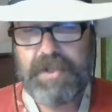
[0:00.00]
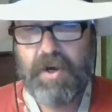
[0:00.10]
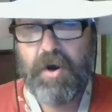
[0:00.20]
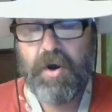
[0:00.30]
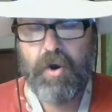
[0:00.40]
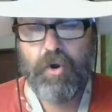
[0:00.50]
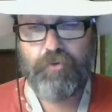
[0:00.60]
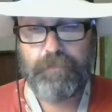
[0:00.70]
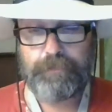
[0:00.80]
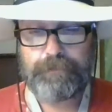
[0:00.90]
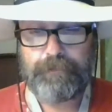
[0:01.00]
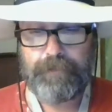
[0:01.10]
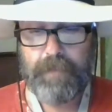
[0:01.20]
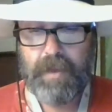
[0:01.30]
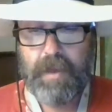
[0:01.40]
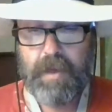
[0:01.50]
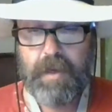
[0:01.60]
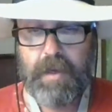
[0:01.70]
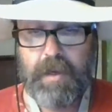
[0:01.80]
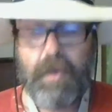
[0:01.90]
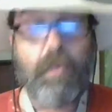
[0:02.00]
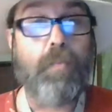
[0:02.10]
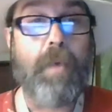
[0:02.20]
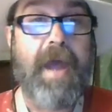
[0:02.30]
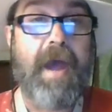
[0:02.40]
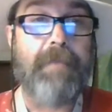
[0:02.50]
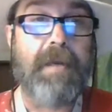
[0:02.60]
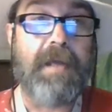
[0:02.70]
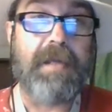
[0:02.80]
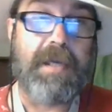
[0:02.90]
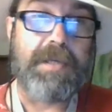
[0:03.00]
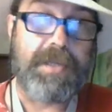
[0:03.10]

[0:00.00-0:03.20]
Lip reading: on what happened at Isla